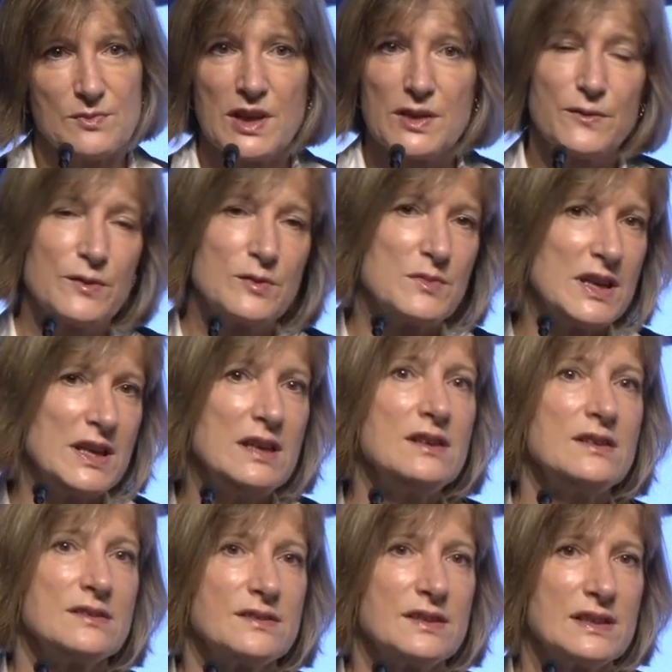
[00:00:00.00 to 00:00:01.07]
And for me,
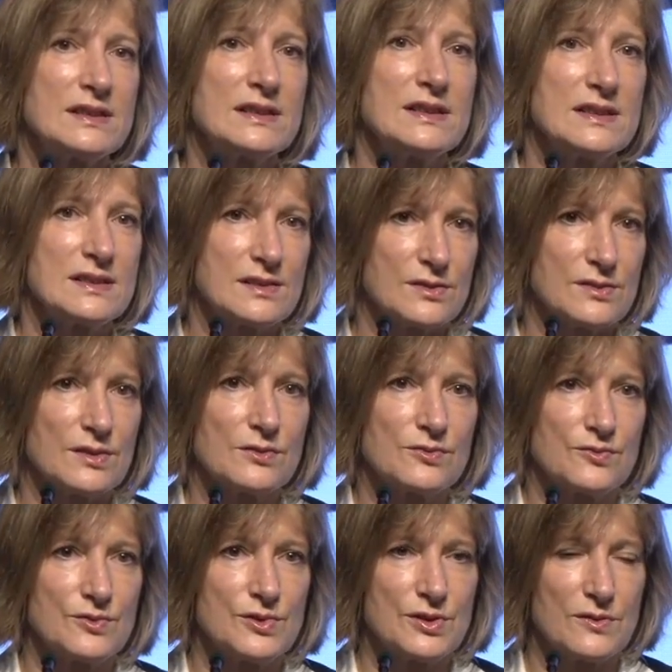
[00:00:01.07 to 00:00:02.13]
this is the
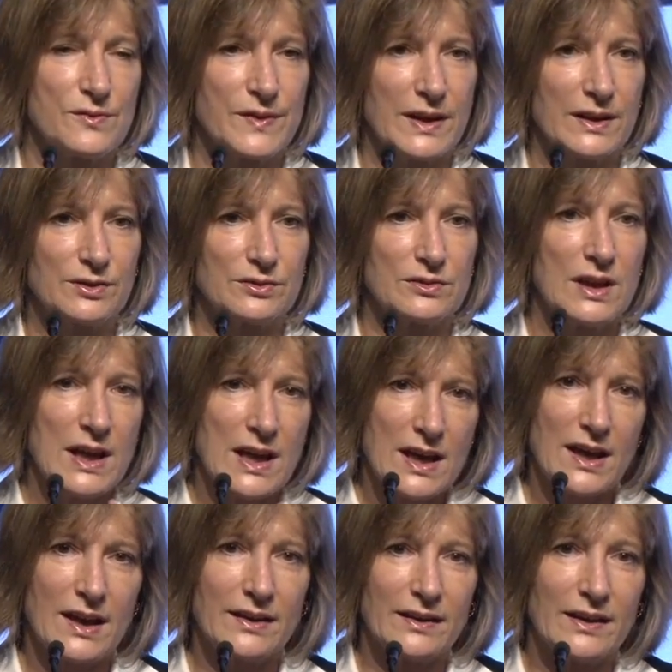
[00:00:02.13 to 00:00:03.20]
crucial factor.
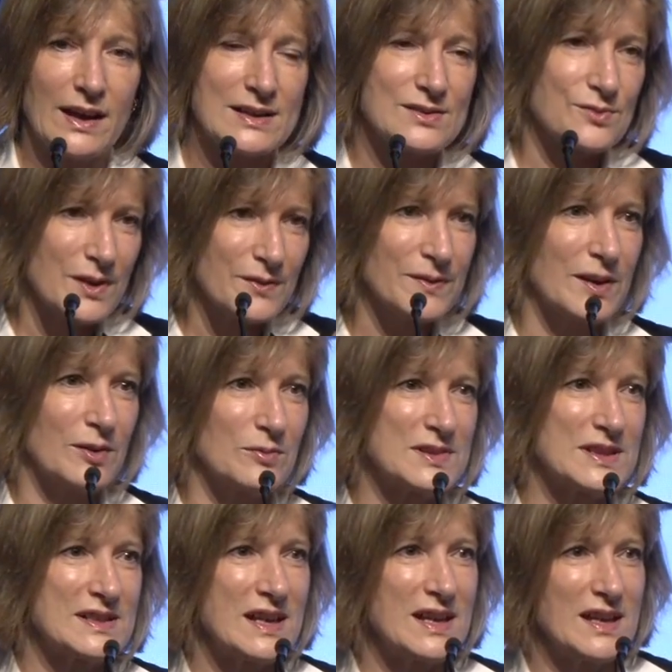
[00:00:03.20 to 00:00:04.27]
And as Raphael was
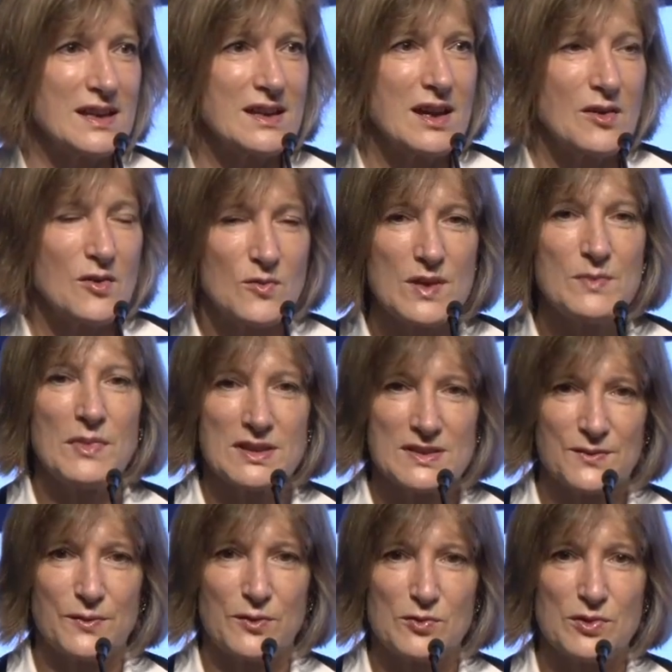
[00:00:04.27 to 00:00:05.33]
saying, we must
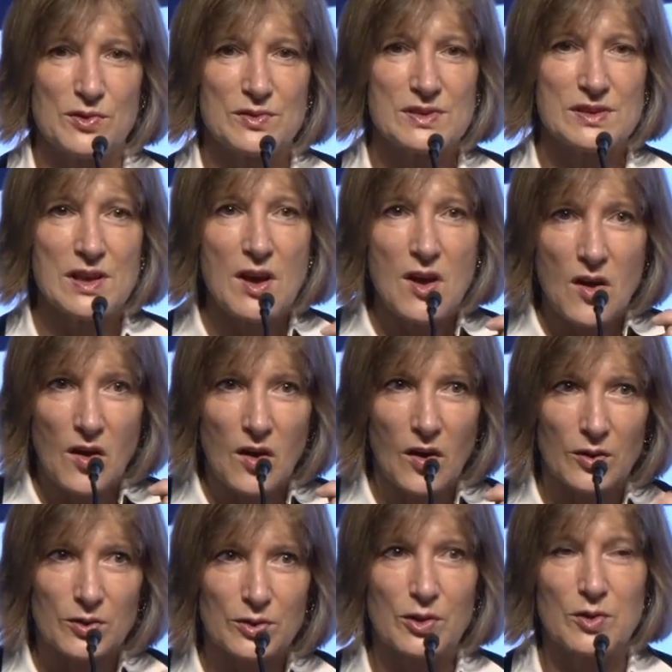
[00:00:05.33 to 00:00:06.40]
focus
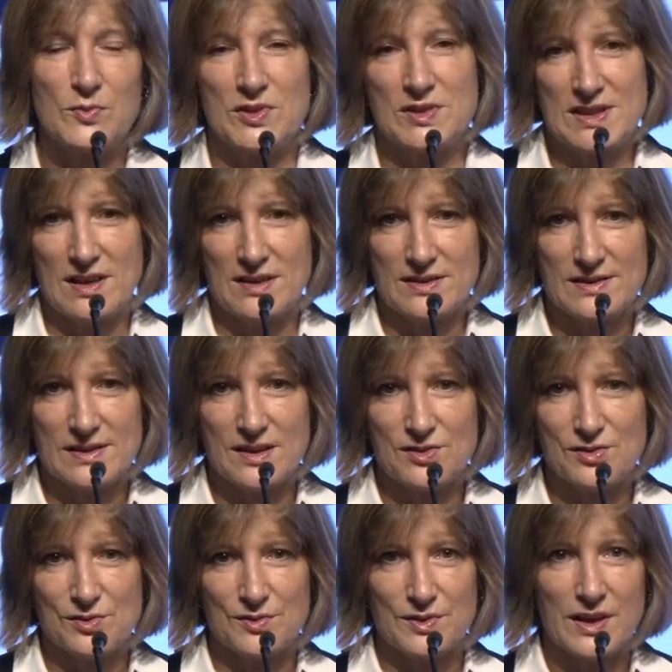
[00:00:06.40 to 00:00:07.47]
on
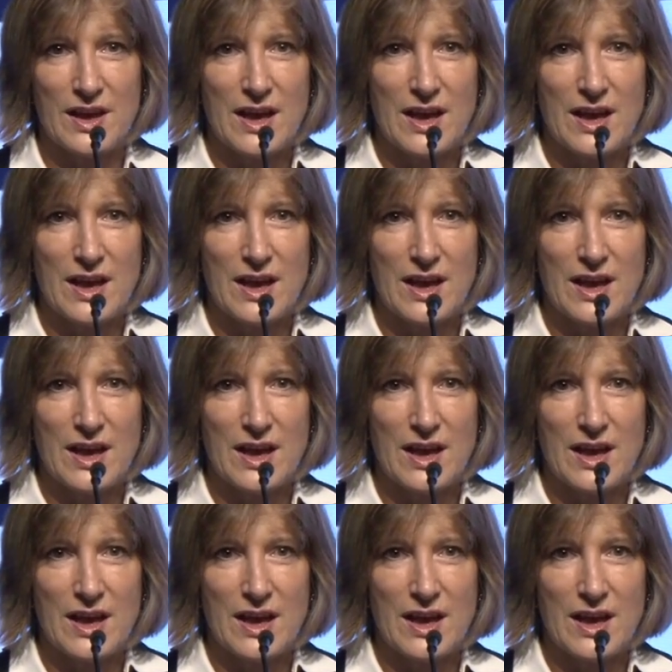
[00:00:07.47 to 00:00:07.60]
commercialization.